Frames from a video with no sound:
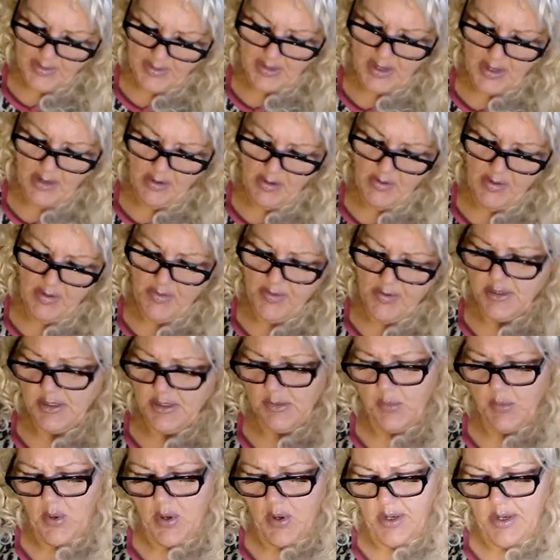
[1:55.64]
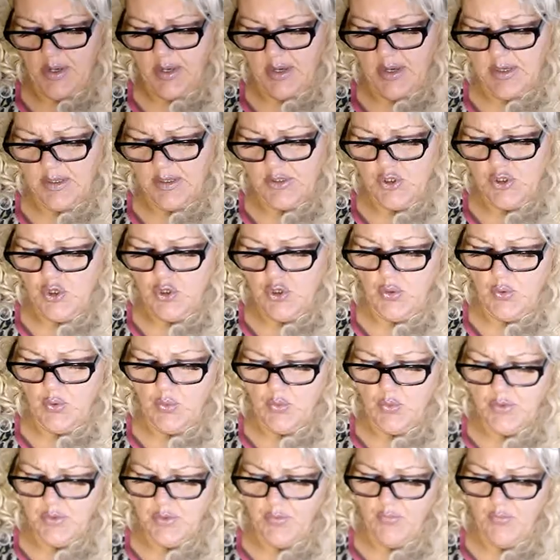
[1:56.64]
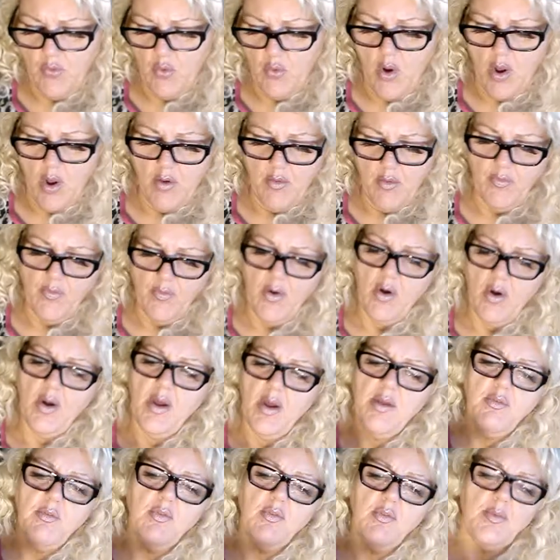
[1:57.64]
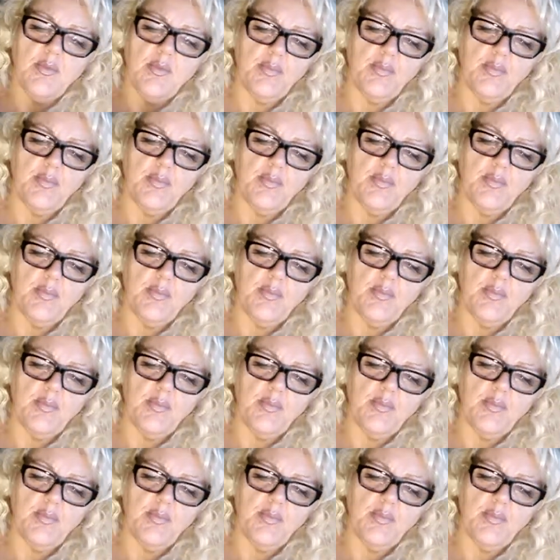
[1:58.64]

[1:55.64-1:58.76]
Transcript: the colour of this one is Nude 405.